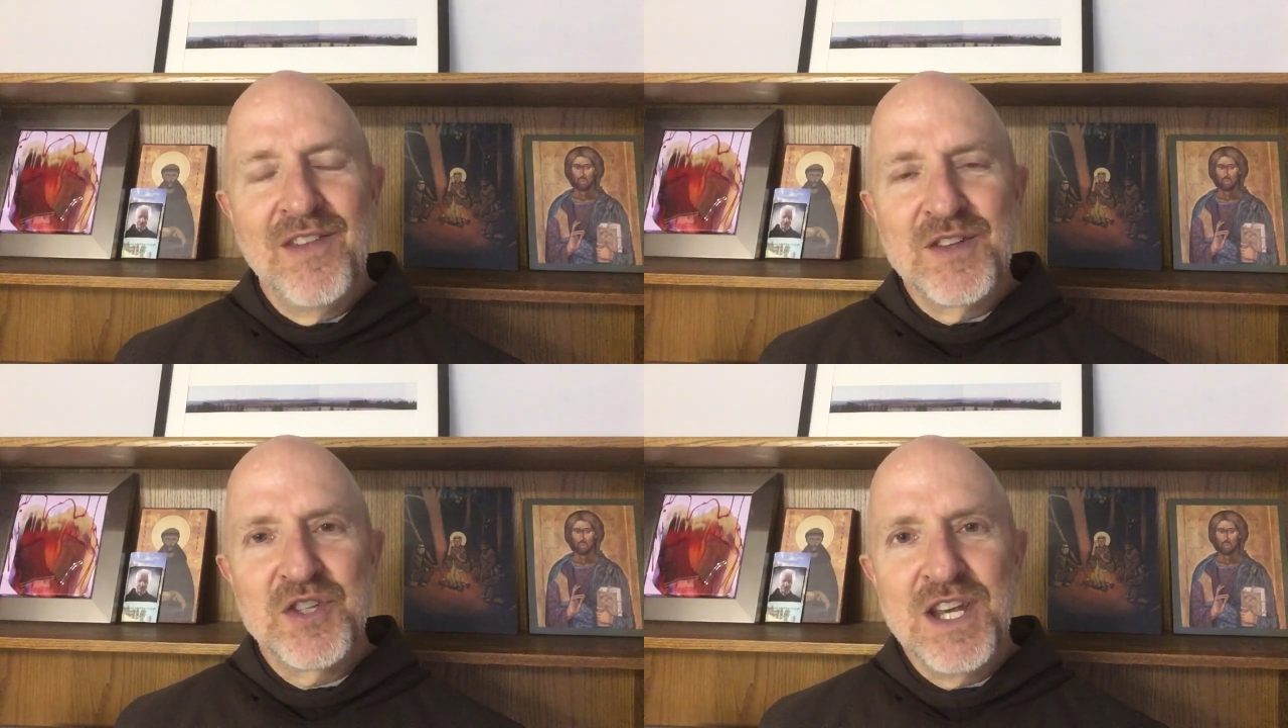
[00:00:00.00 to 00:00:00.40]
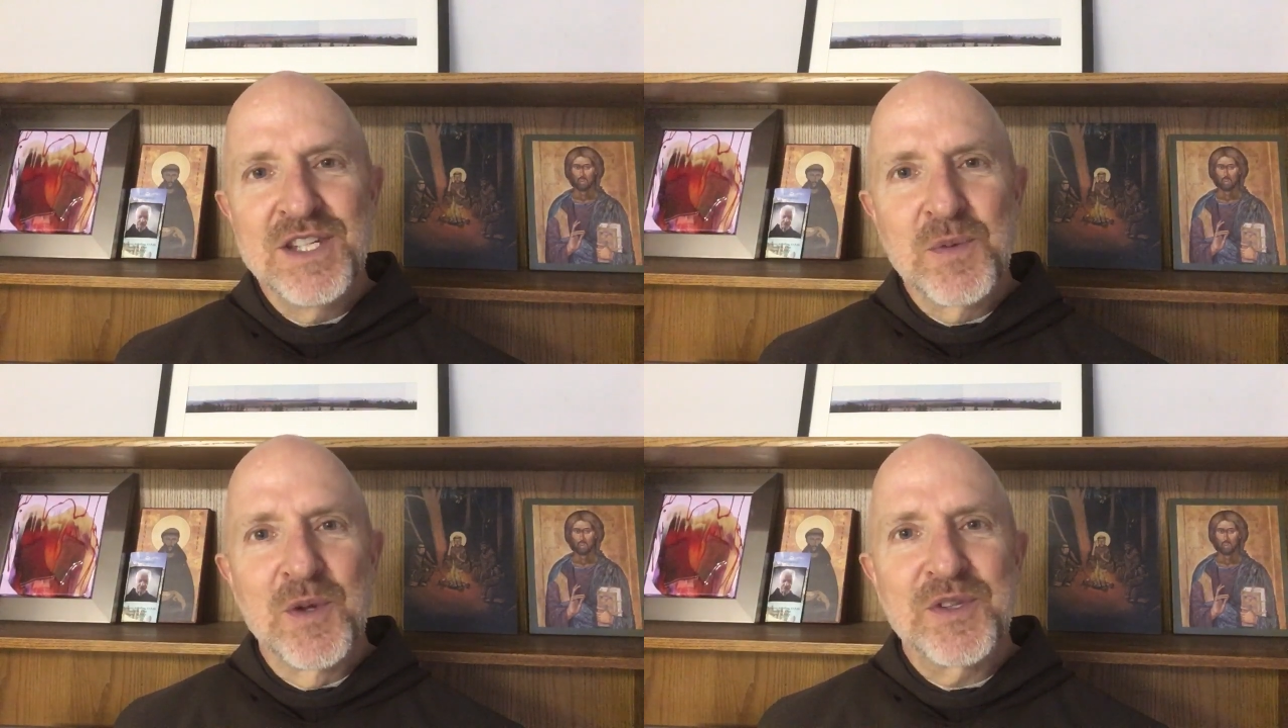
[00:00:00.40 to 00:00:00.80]
that
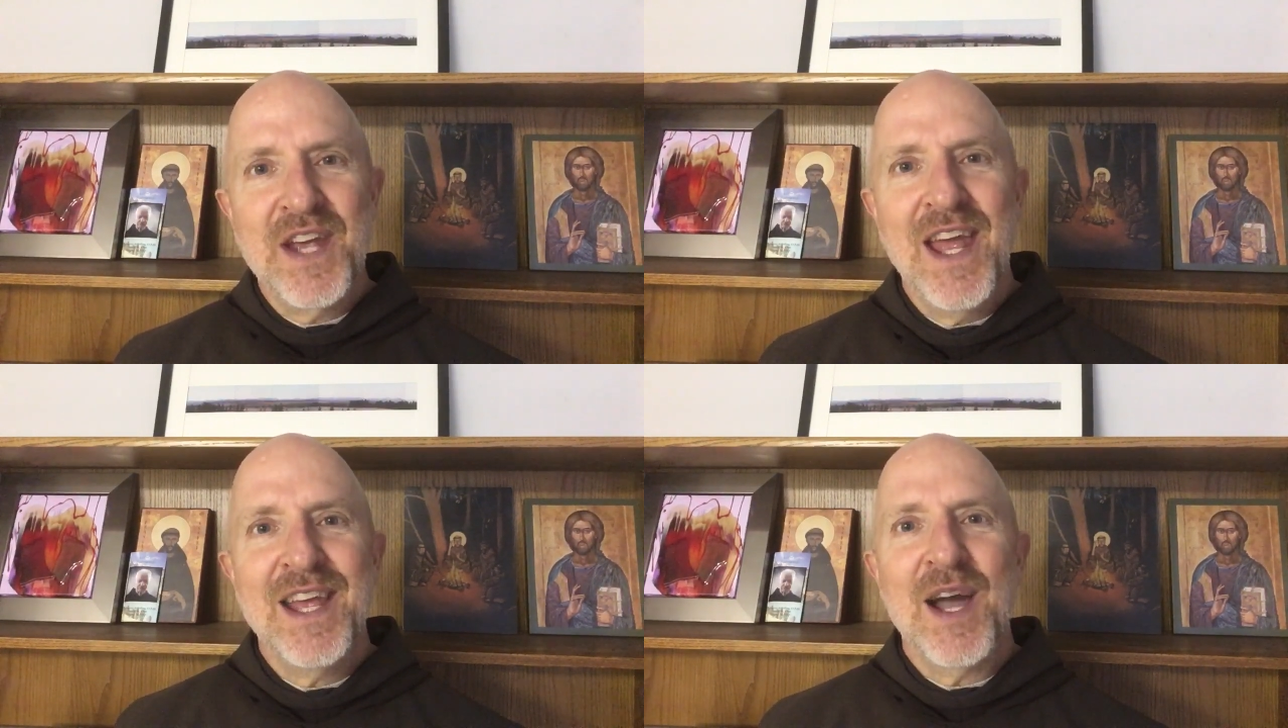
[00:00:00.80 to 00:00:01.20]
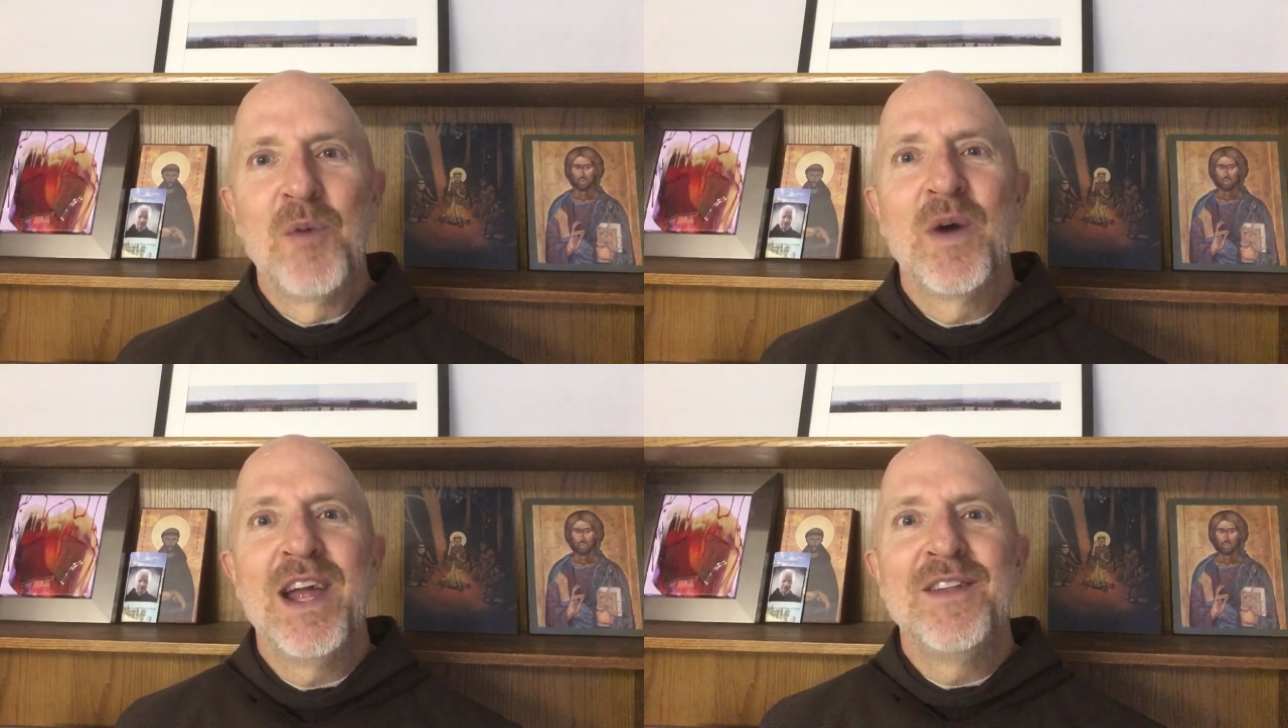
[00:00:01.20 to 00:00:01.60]
Jesus will take
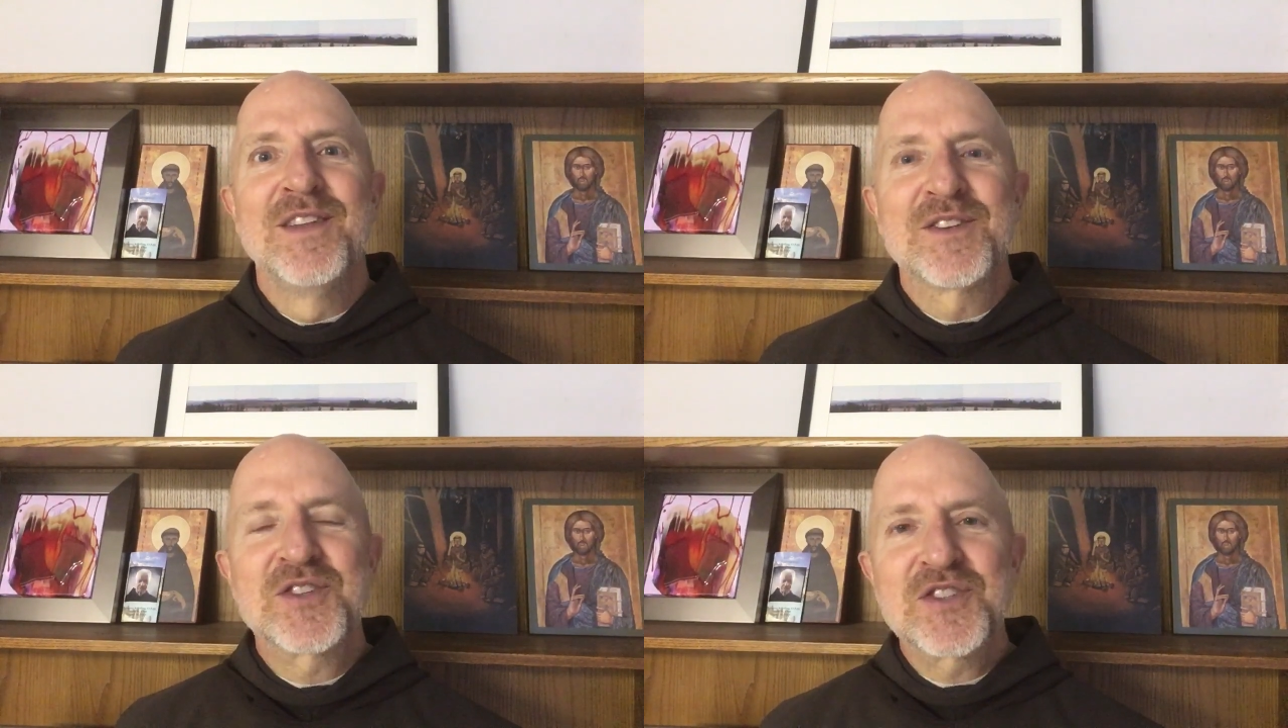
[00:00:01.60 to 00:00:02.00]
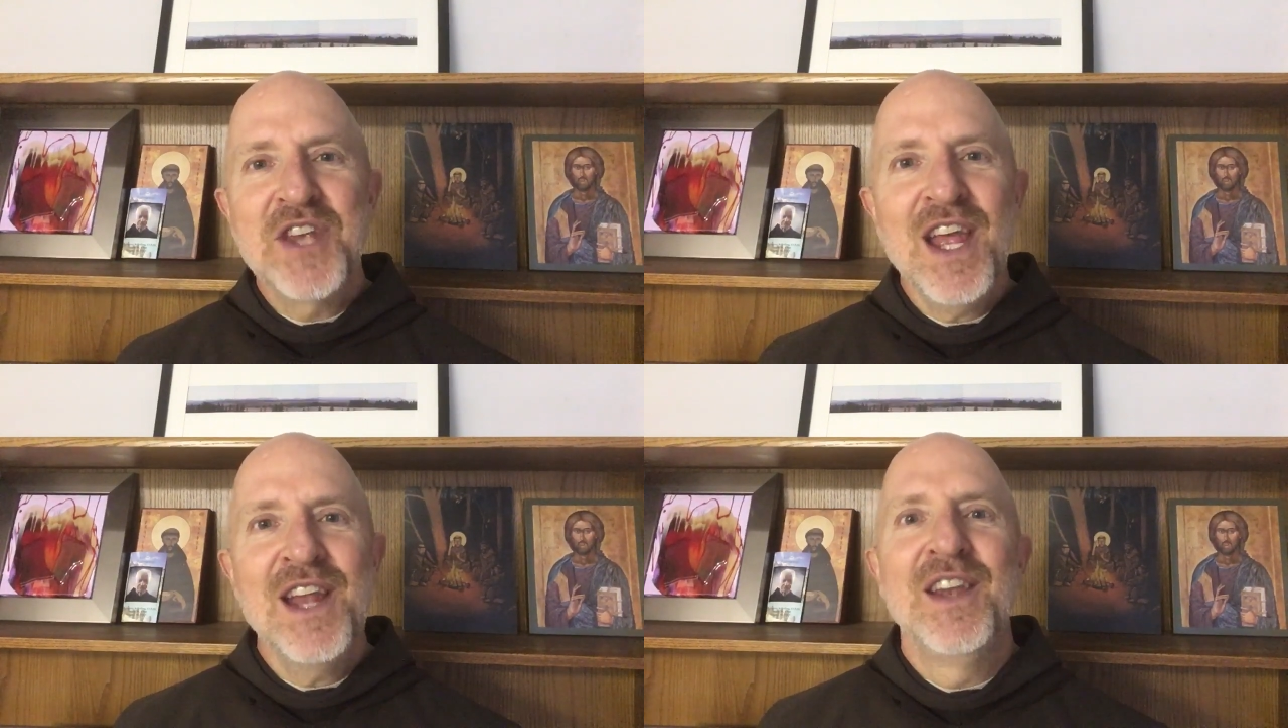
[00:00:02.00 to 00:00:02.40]
away the
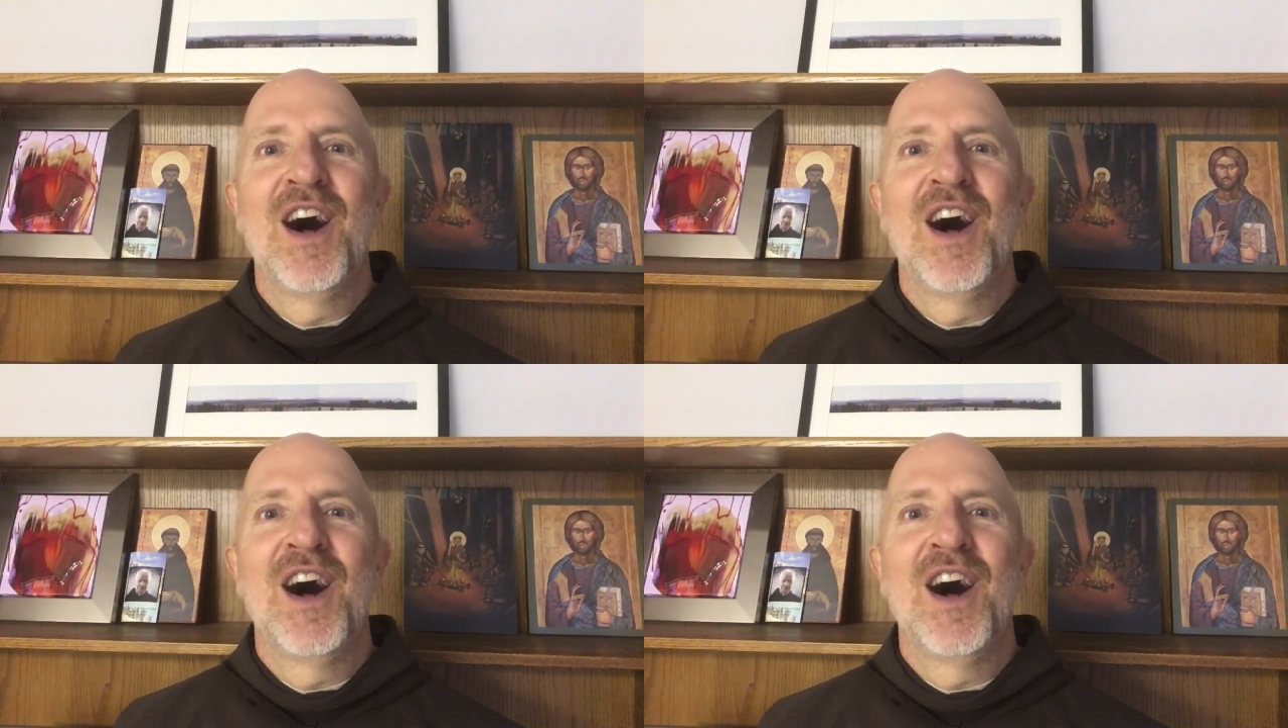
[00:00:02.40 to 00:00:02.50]
sin